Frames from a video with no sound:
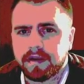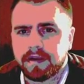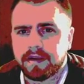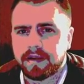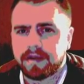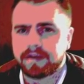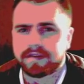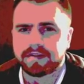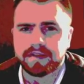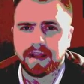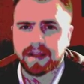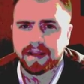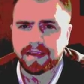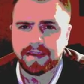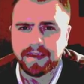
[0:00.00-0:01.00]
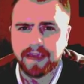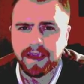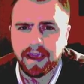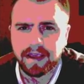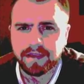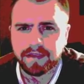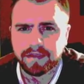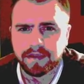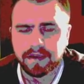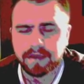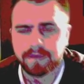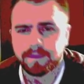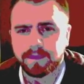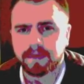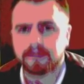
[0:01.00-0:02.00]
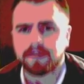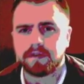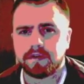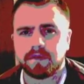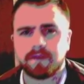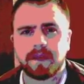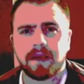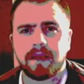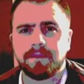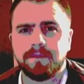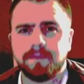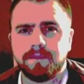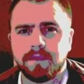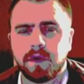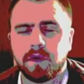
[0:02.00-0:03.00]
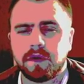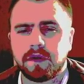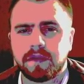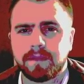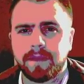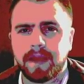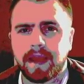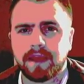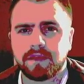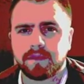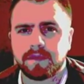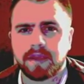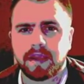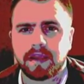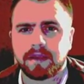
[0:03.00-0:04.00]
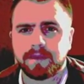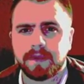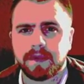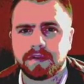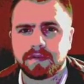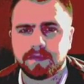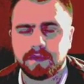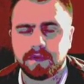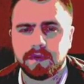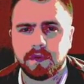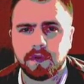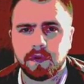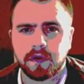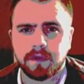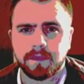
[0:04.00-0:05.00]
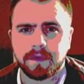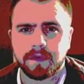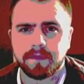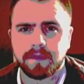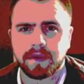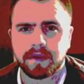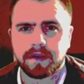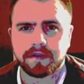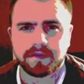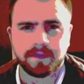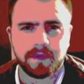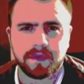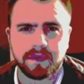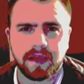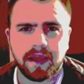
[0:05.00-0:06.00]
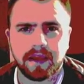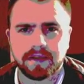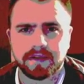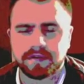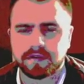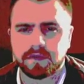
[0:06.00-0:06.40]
and it's not a gay thing, but you don't mind going to the bathroom and taking a piss with the door open because you're both guys,